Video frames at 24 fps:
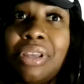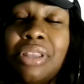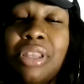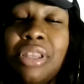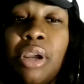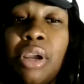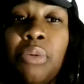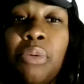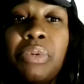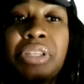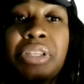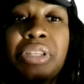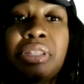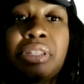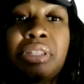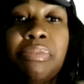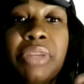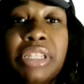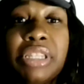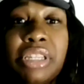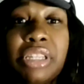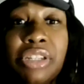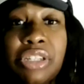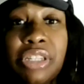there was the
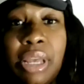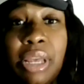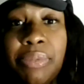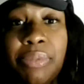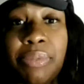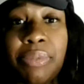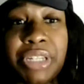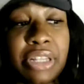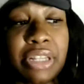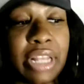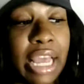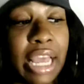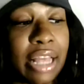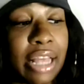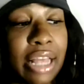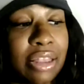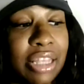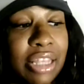misconception that